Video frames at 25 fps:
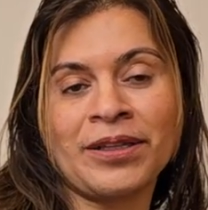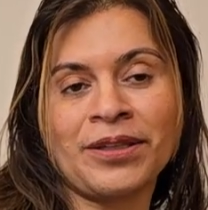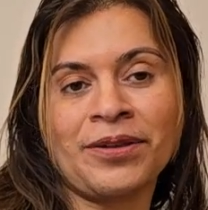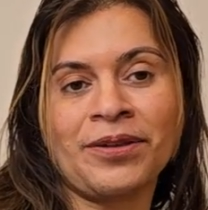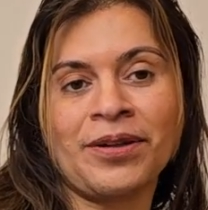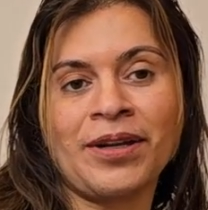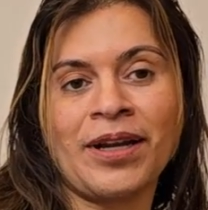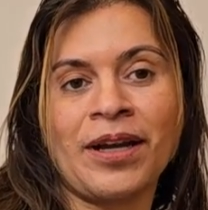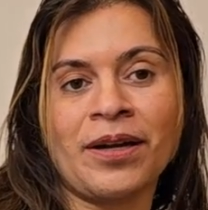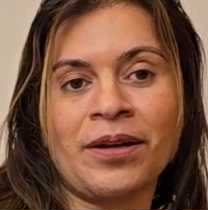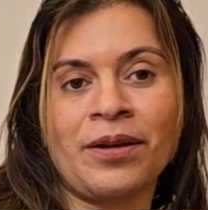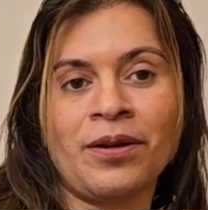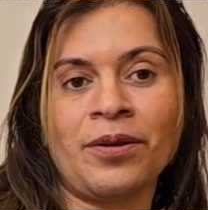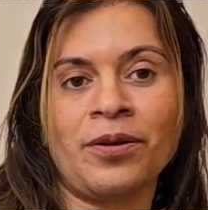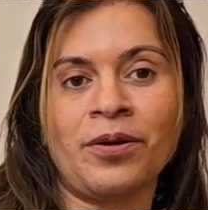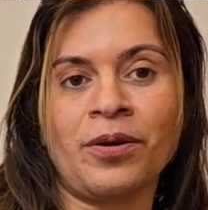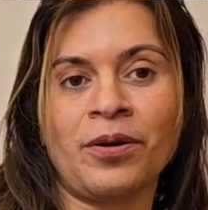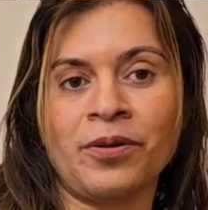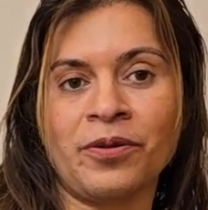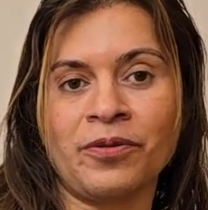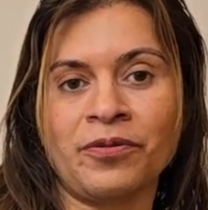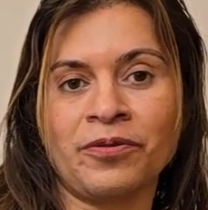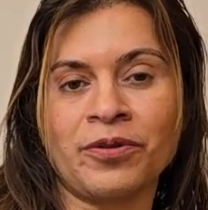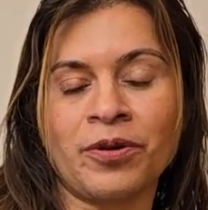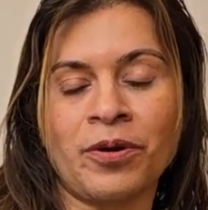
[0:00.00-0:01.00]
get a
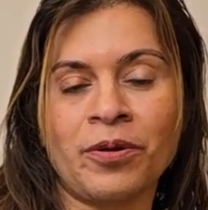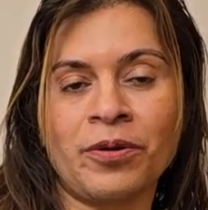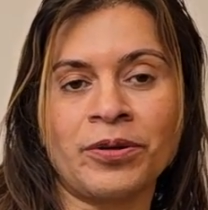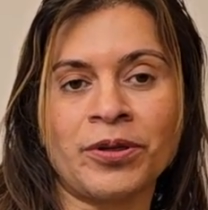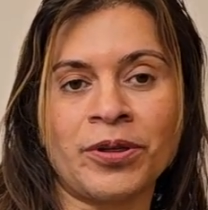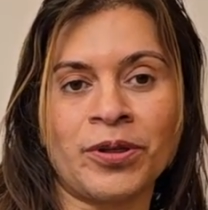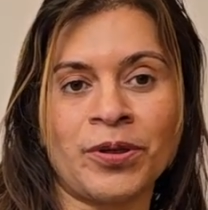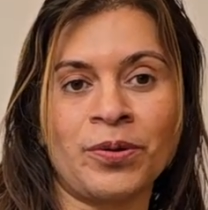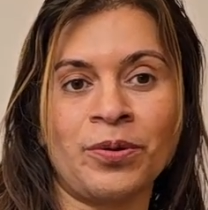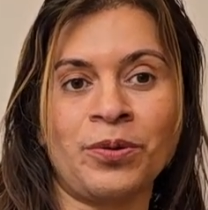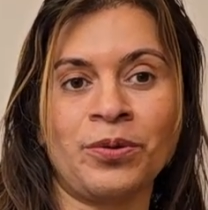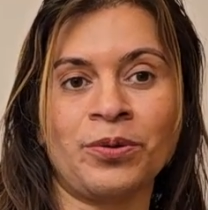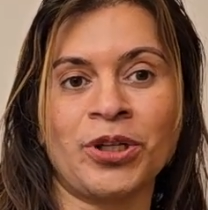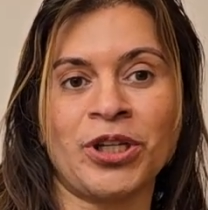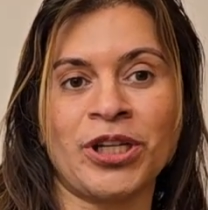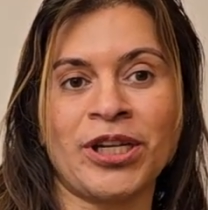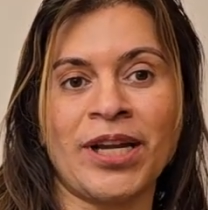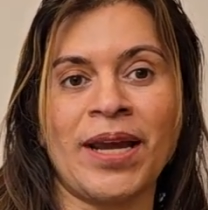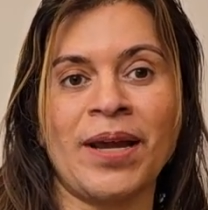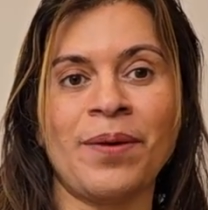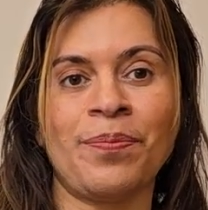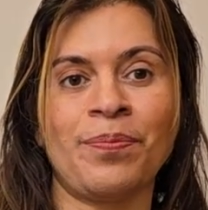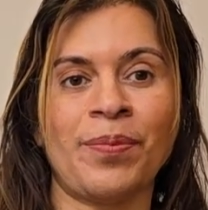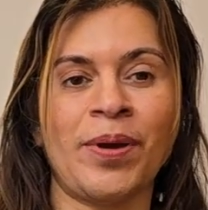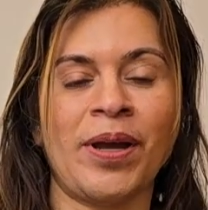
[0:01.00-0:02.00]
lot of torso
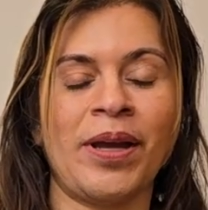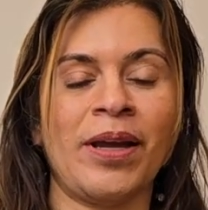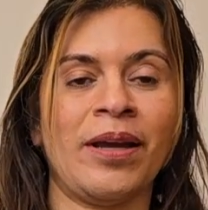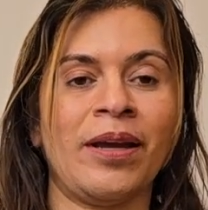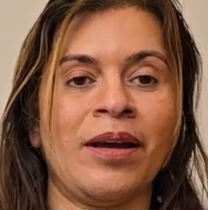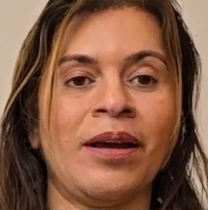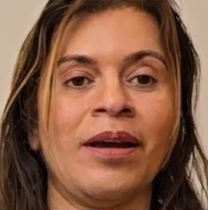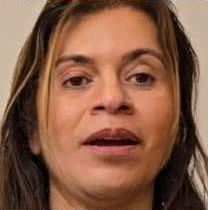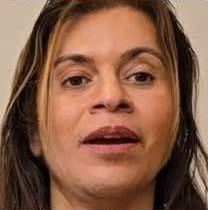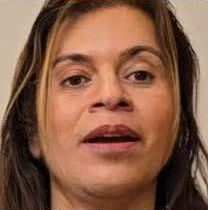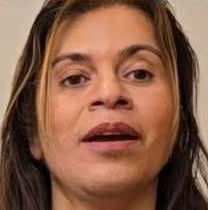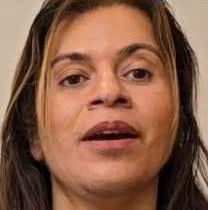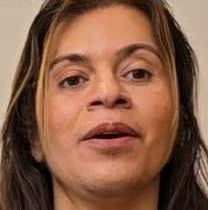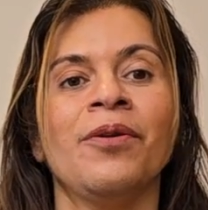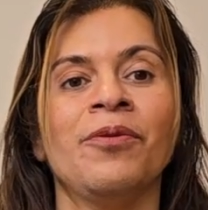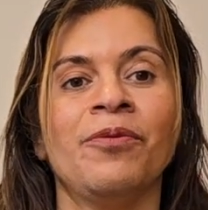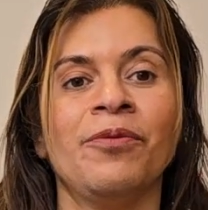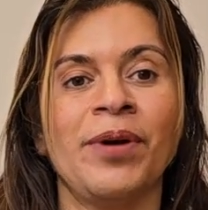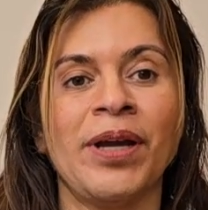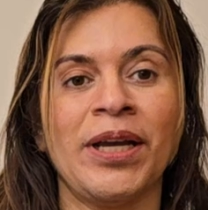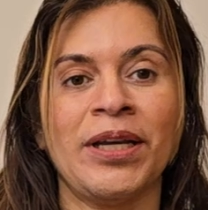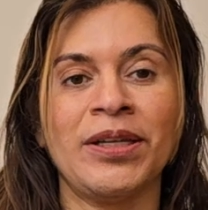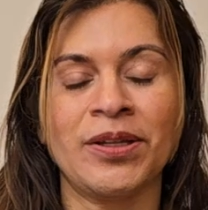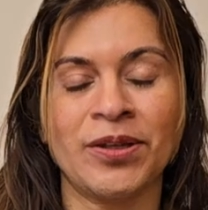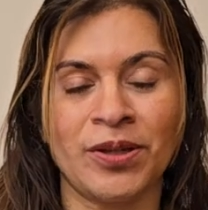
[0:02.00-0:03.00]
shaping,
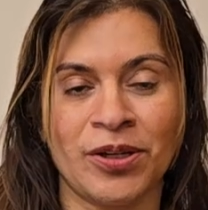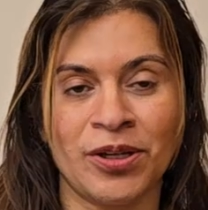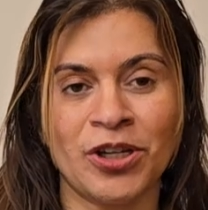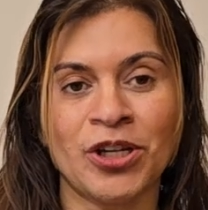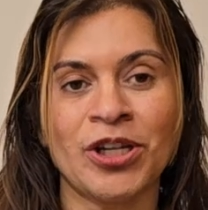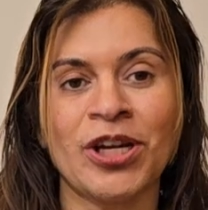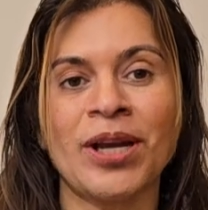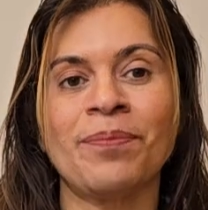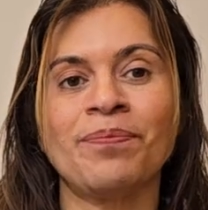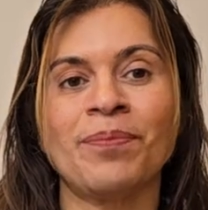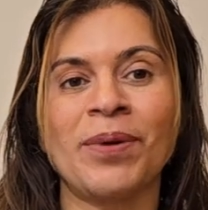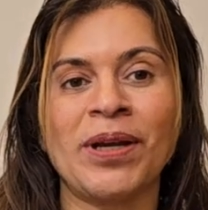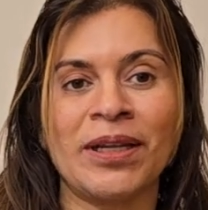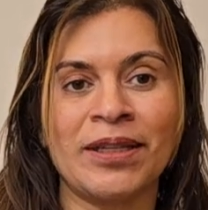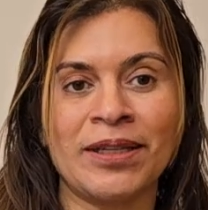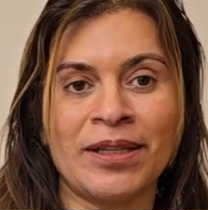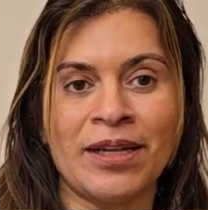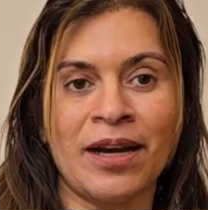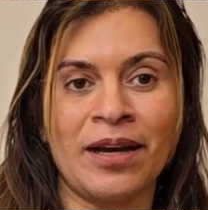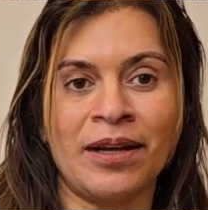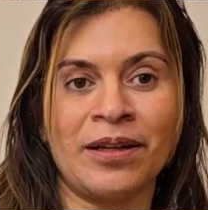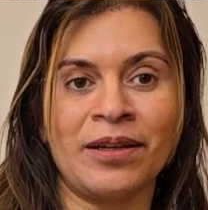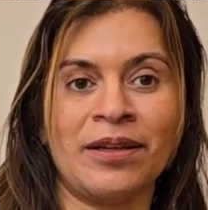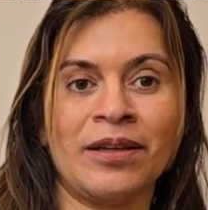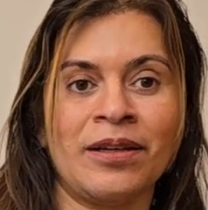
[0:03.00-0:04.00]
waist shaping
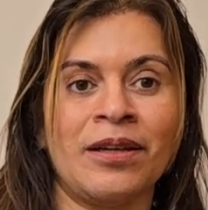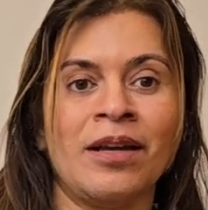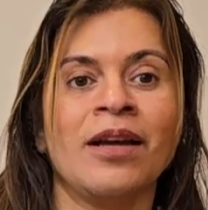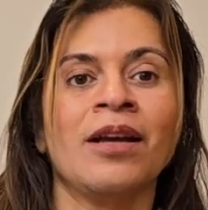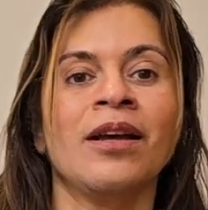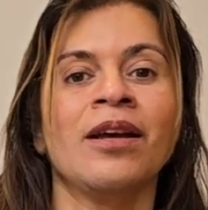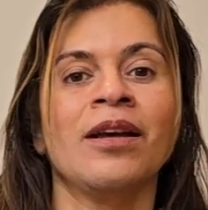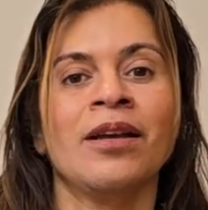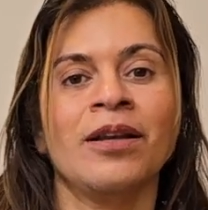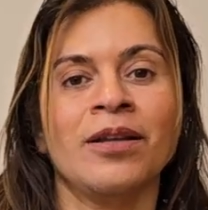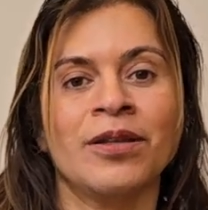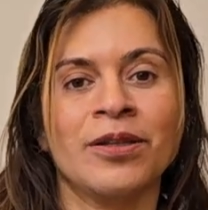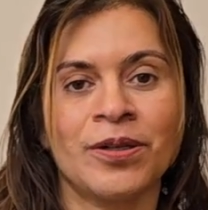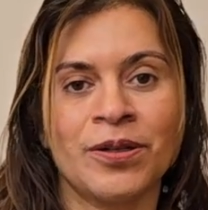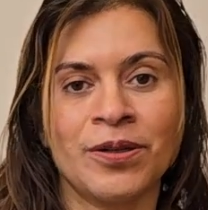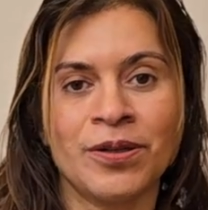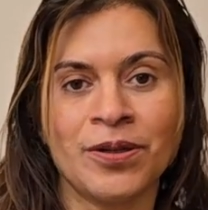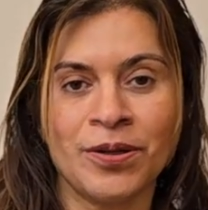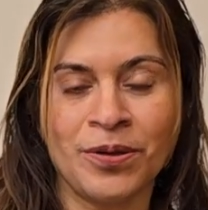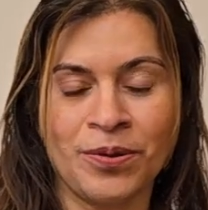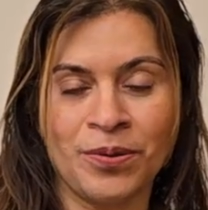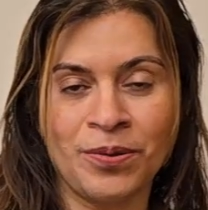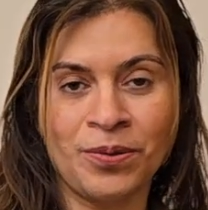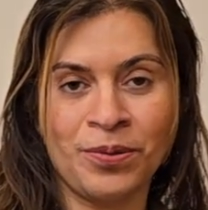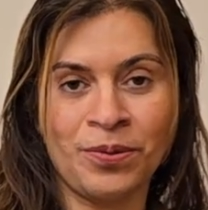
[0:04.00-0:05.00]
done
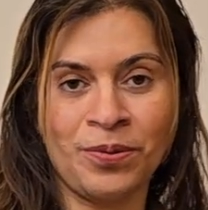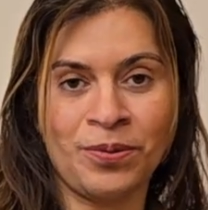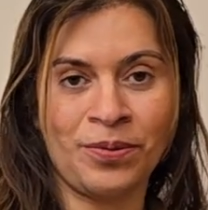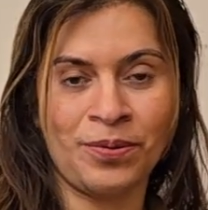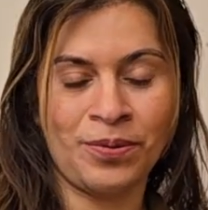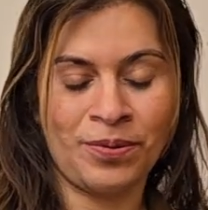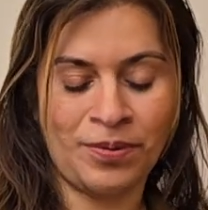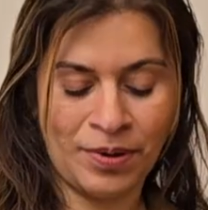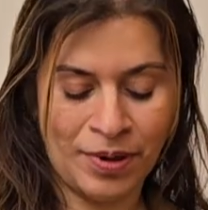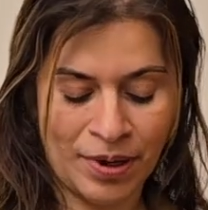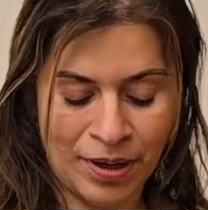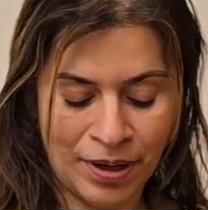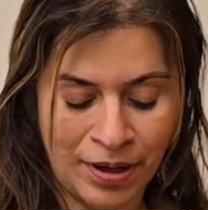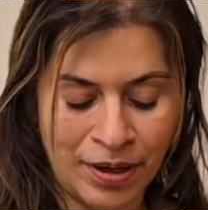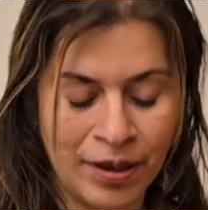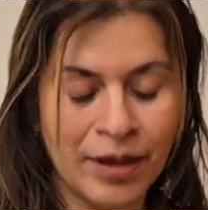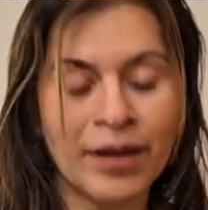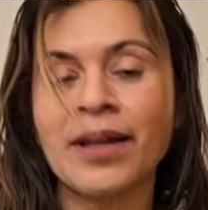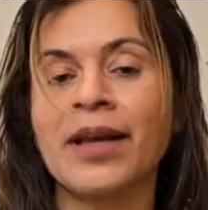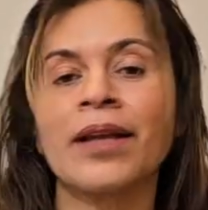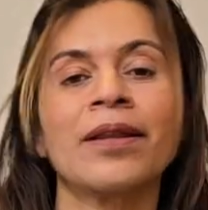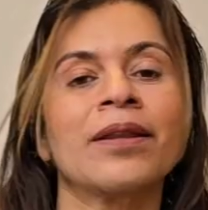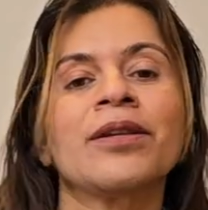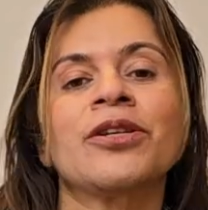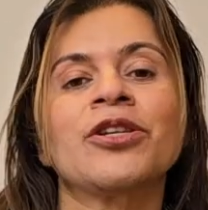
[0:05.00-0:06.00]
to
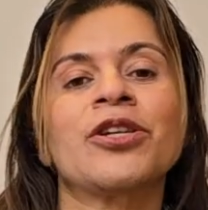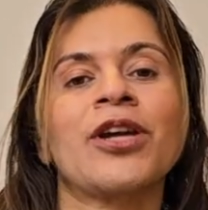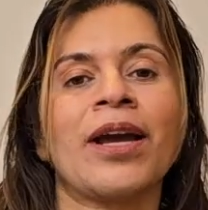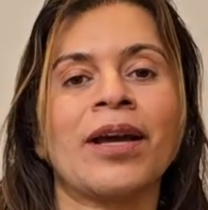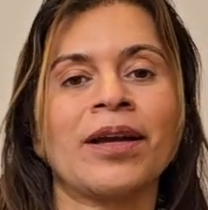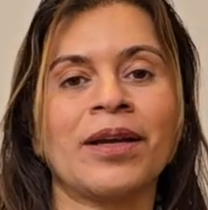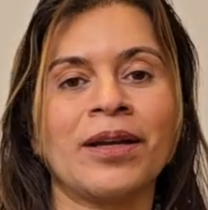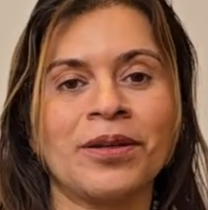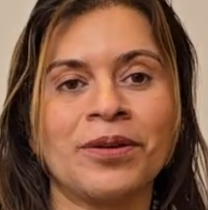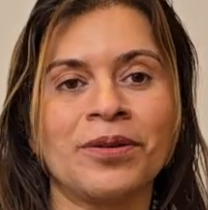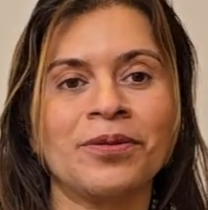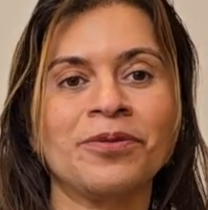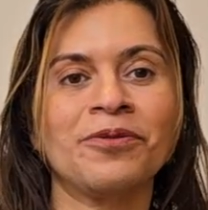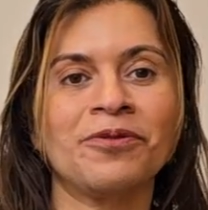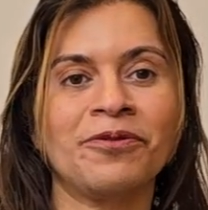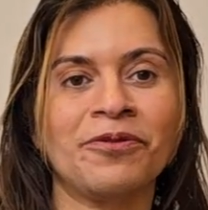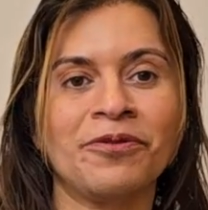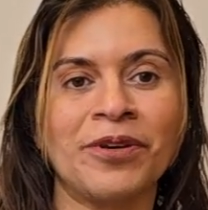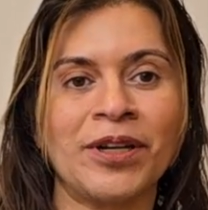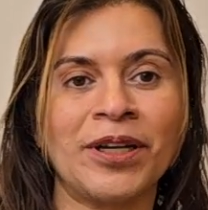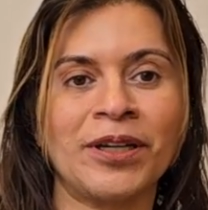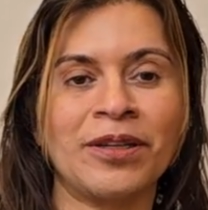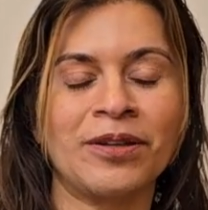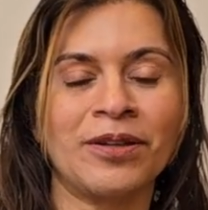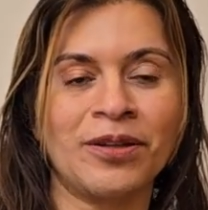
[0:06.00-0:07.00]
get the jacket to
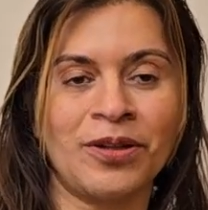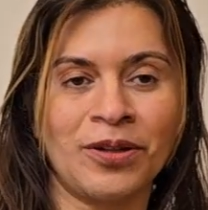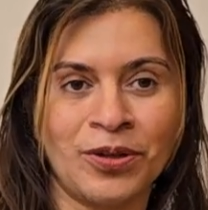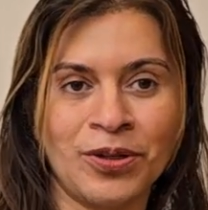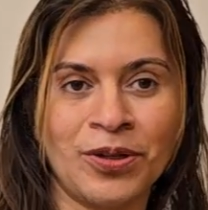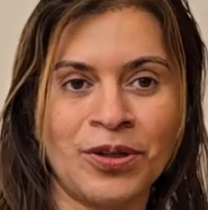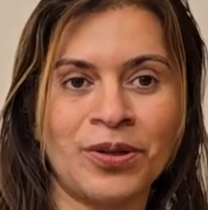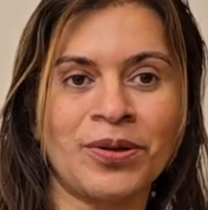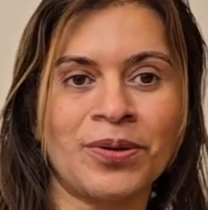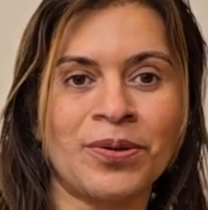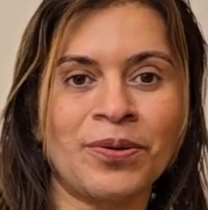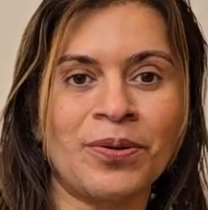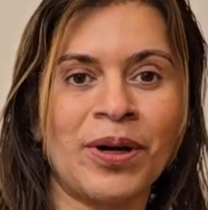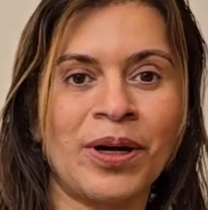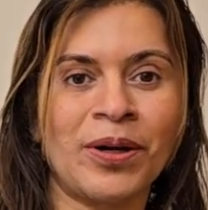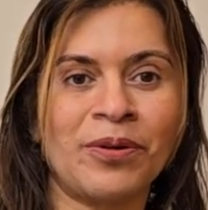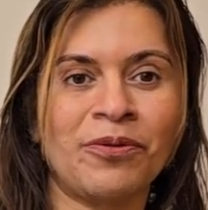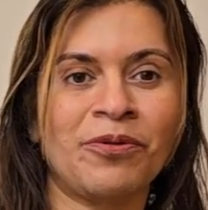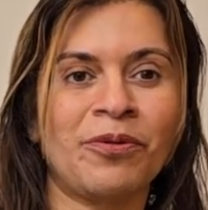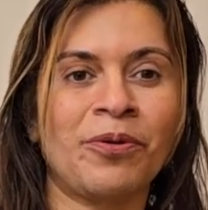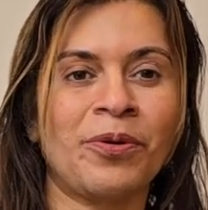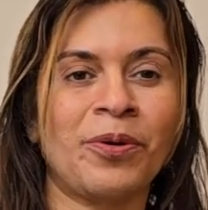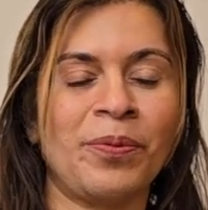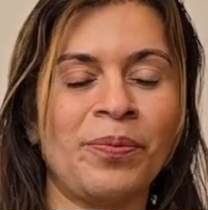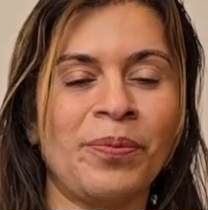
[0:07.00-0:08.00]
fit just right
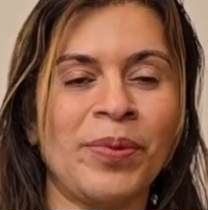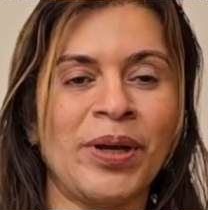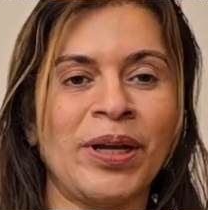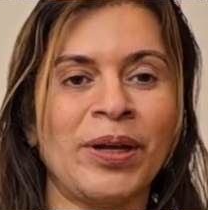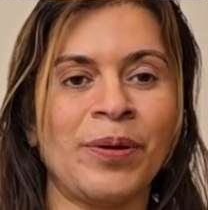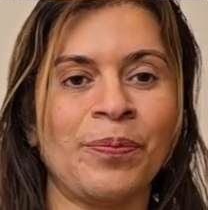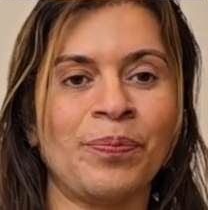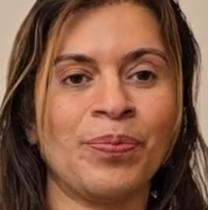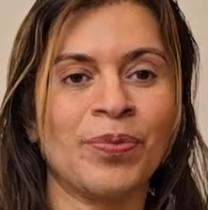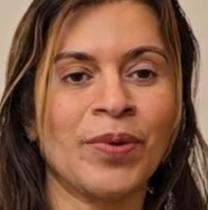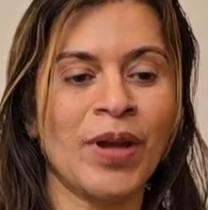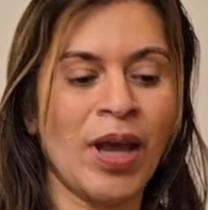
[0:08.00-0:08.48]
for me.